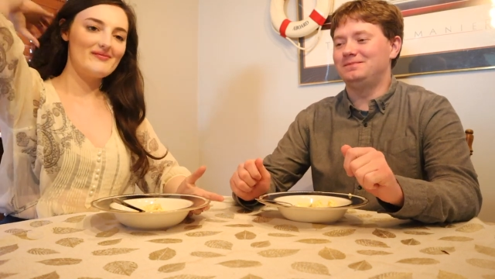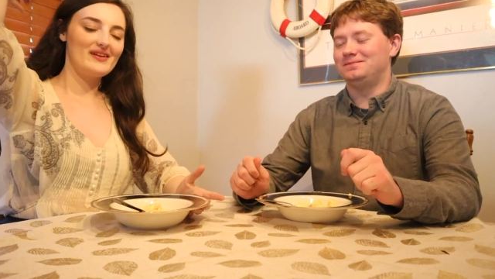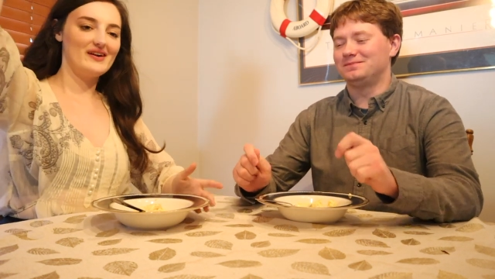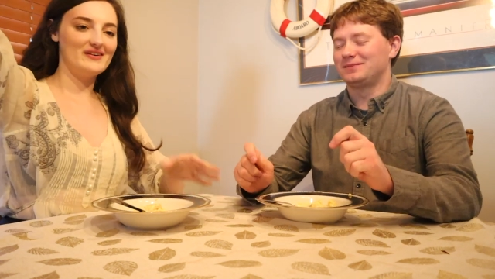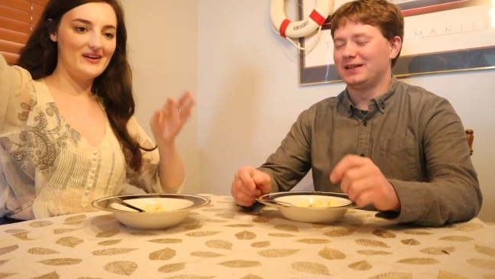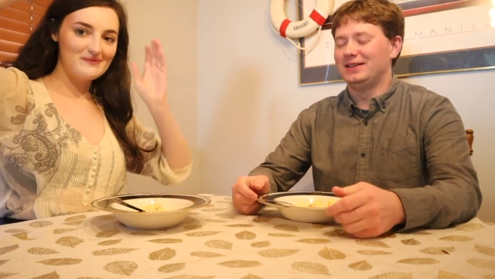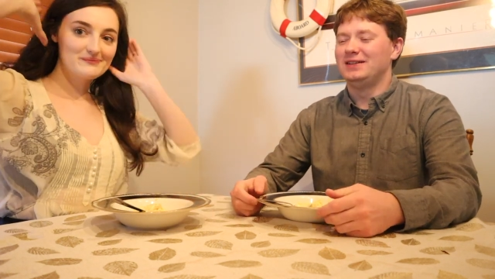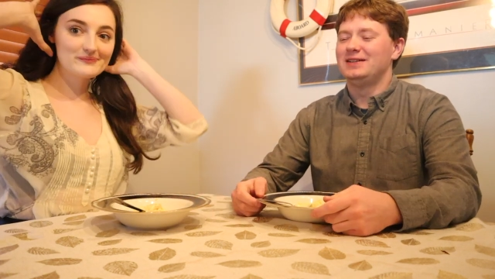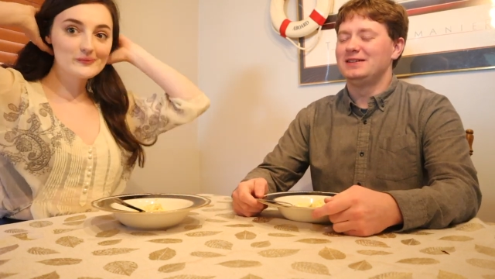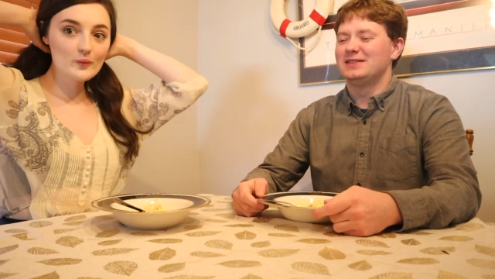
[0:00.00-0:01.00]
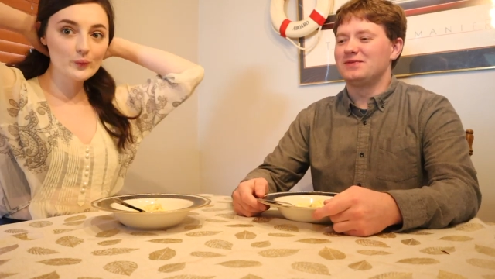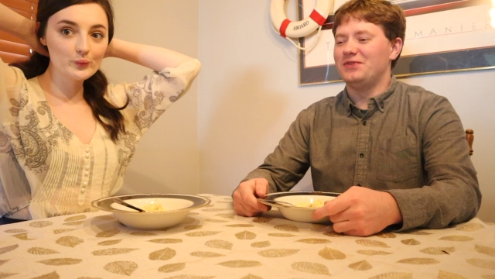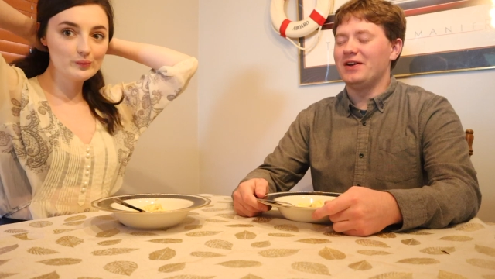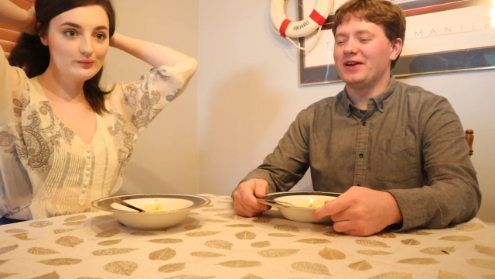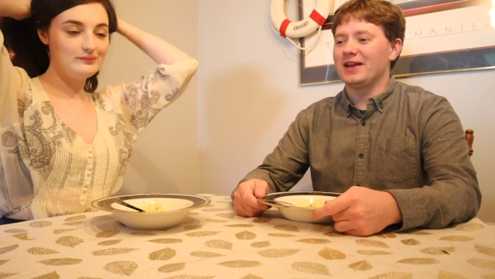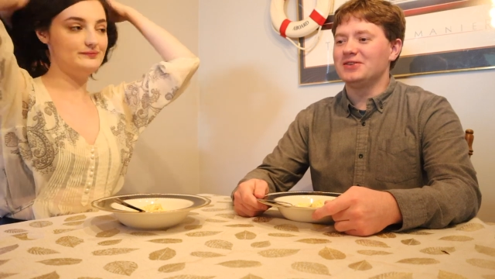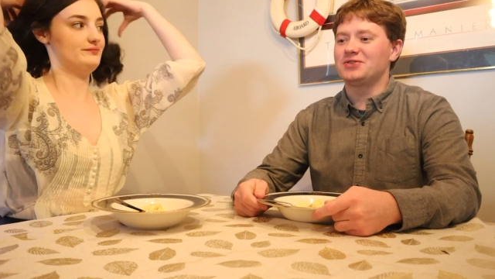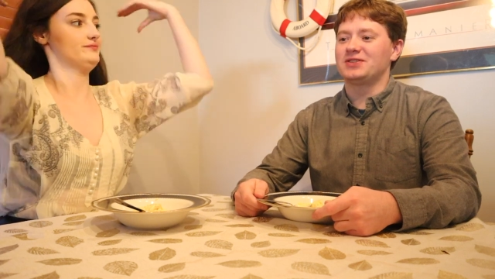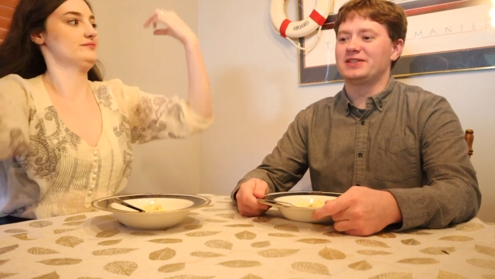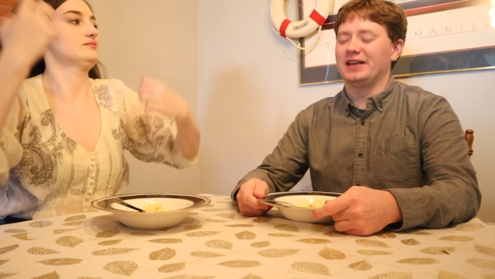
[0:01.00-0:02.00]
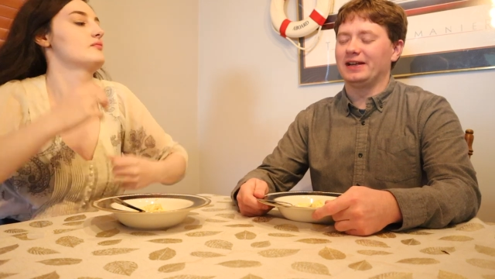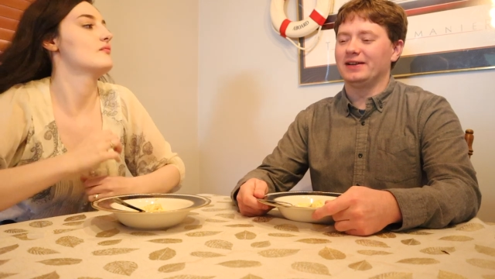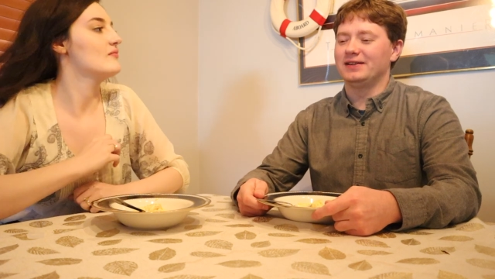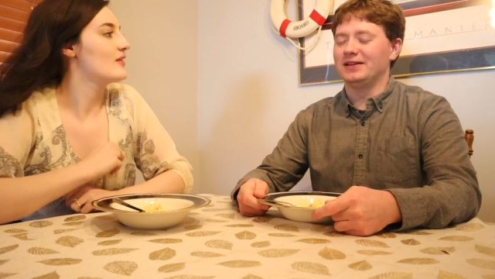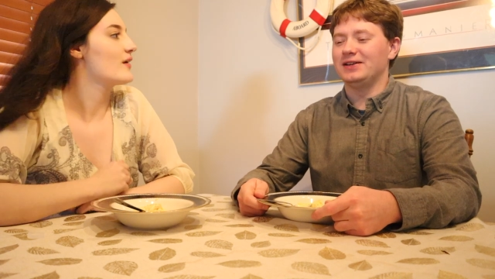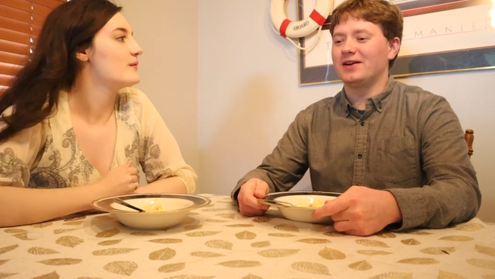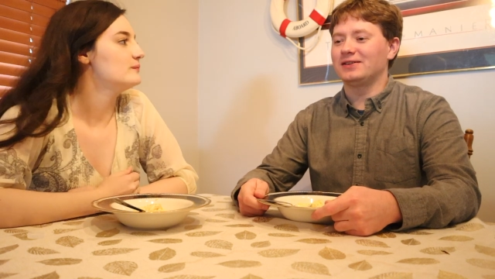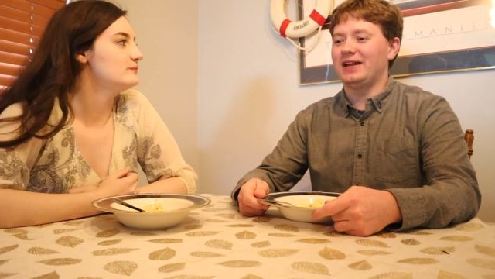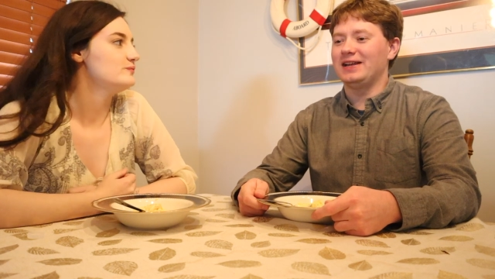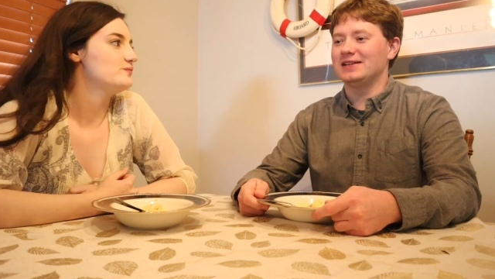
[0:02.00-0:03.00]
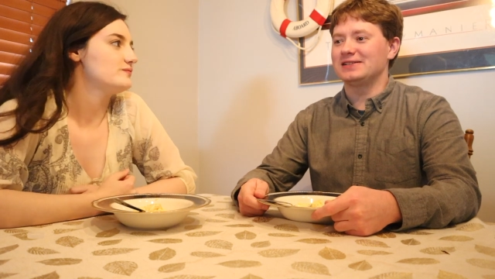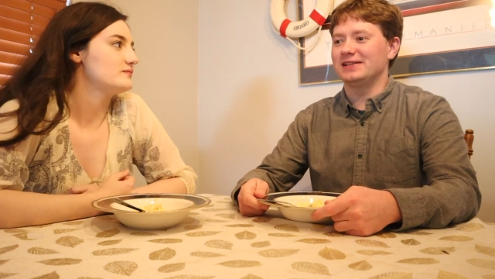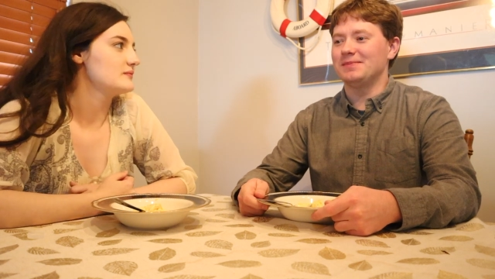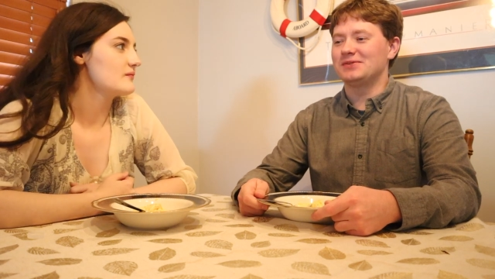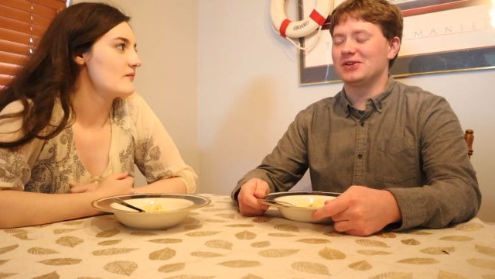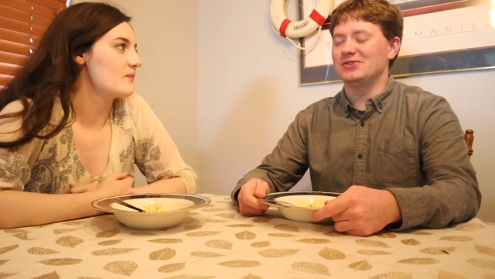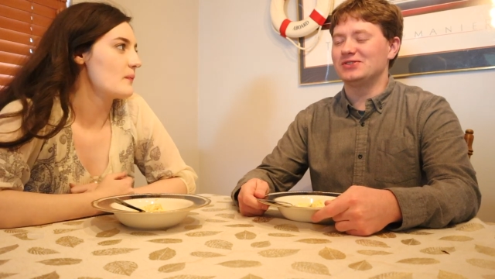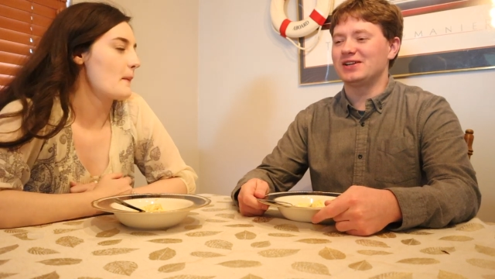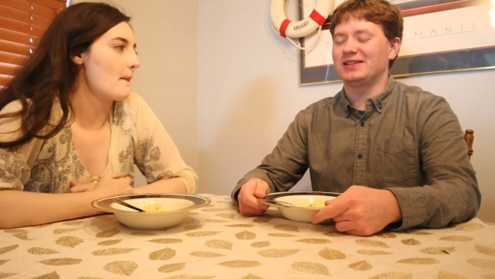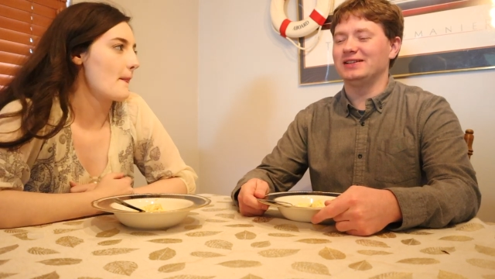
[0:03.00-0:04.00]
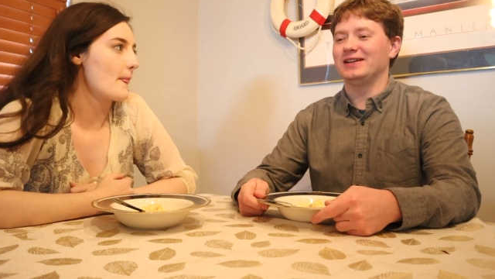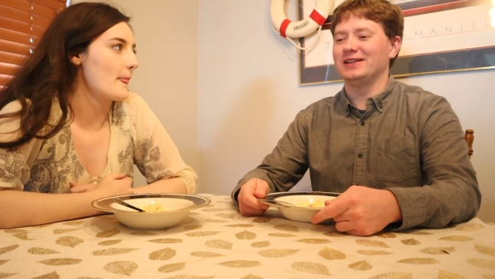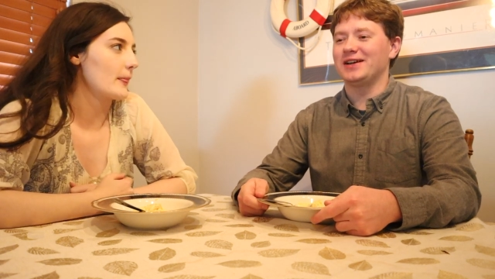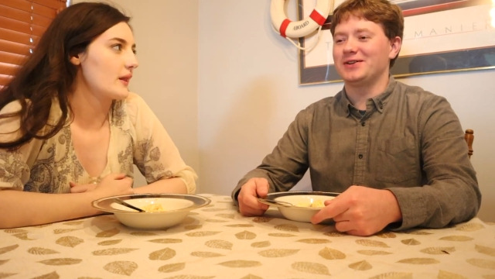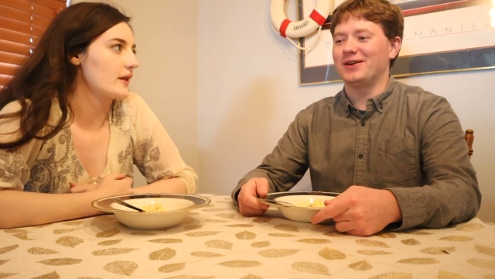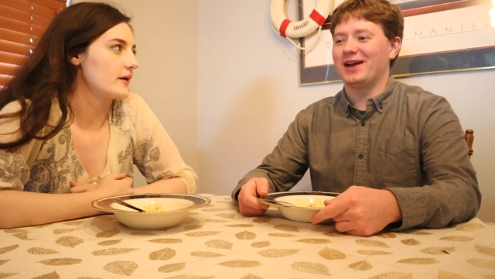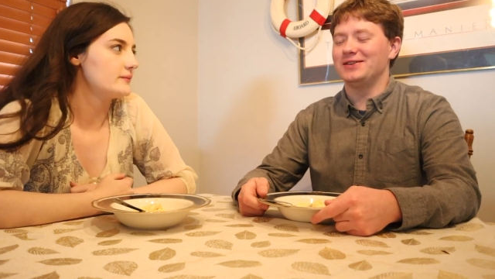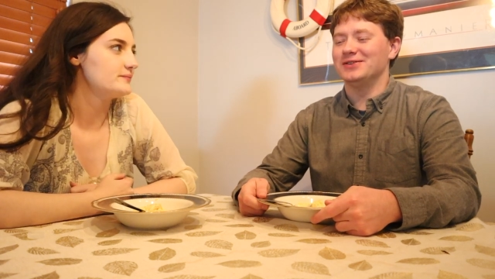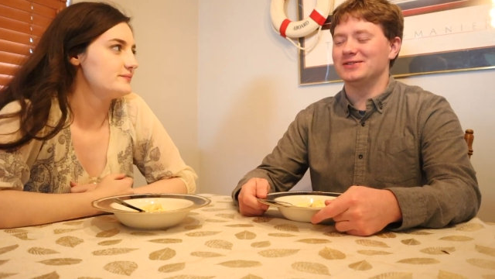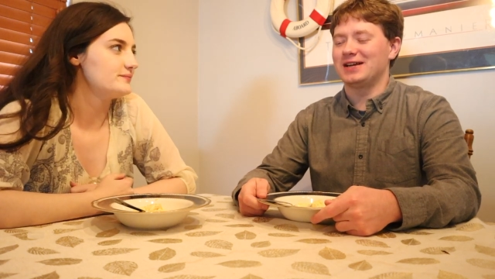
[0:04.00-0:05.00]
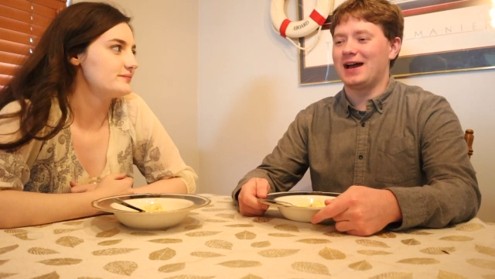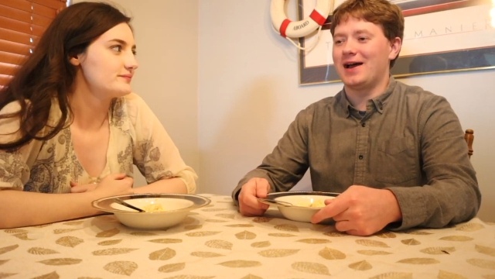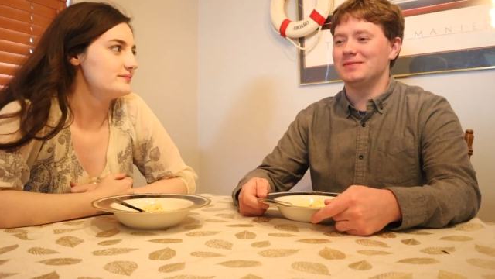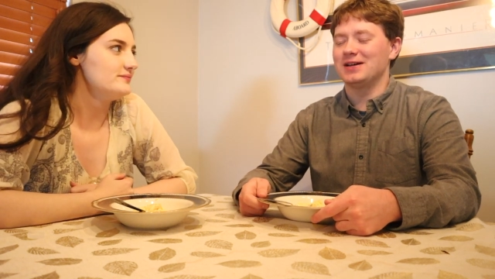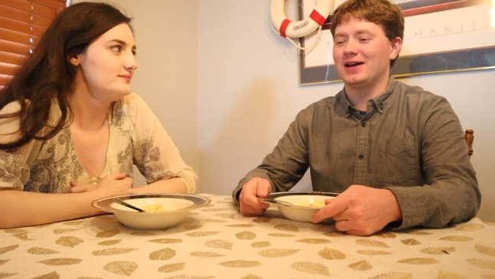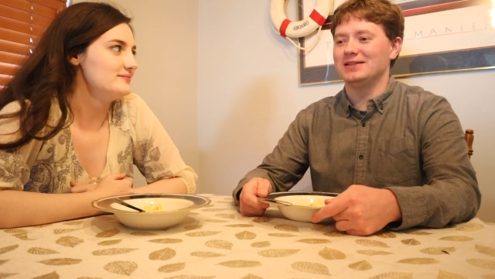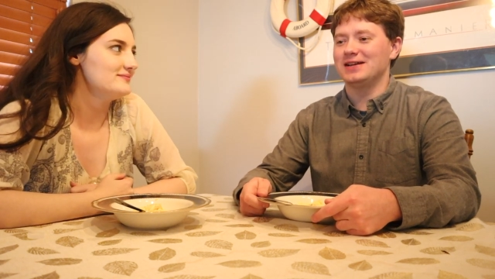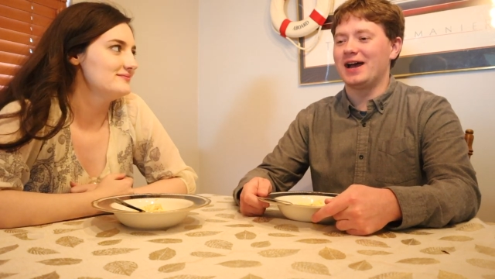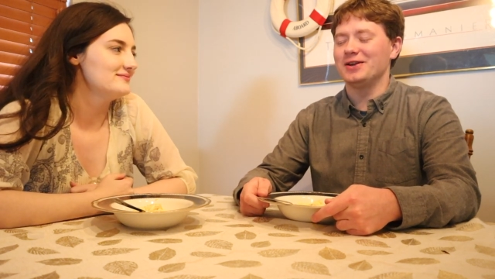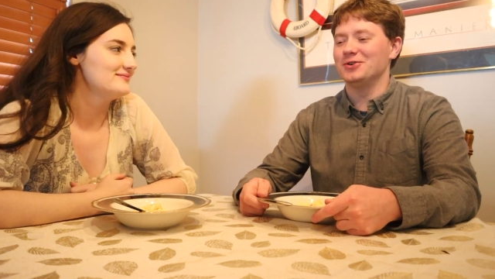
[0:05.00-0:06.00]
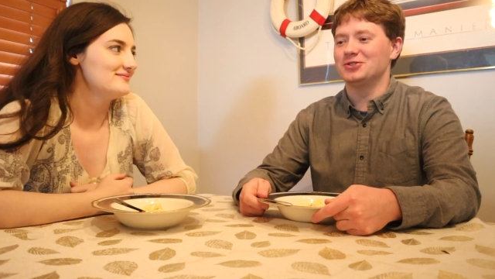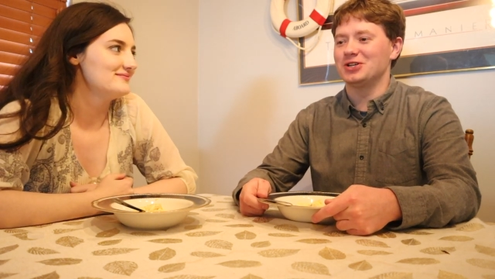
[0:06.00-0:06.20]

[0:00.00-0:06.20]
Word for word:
Speaker 1: okay.
Speaker 2: It's very interesting. The young lady slipped so suddenly, yet you had your time to untie your